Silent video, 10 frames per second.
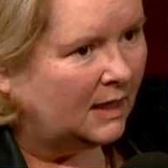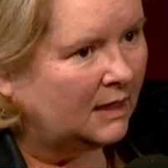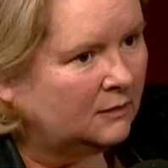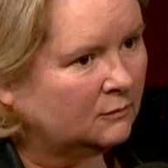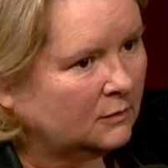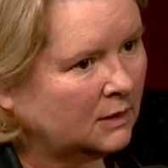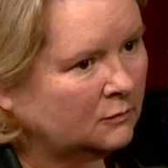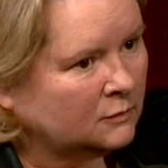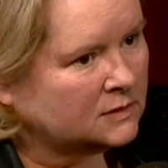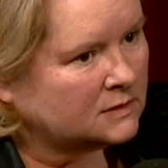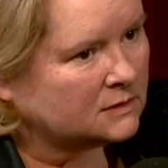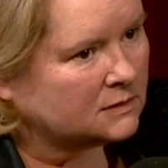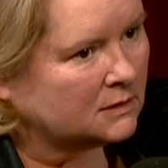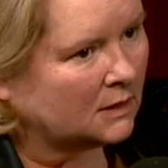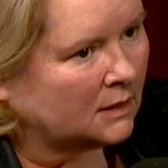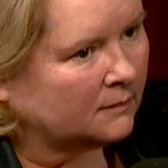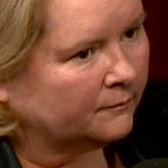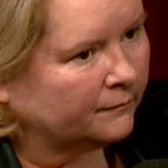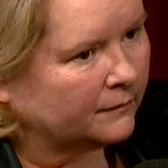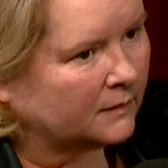And it, it was
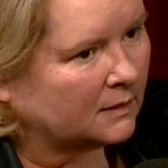um,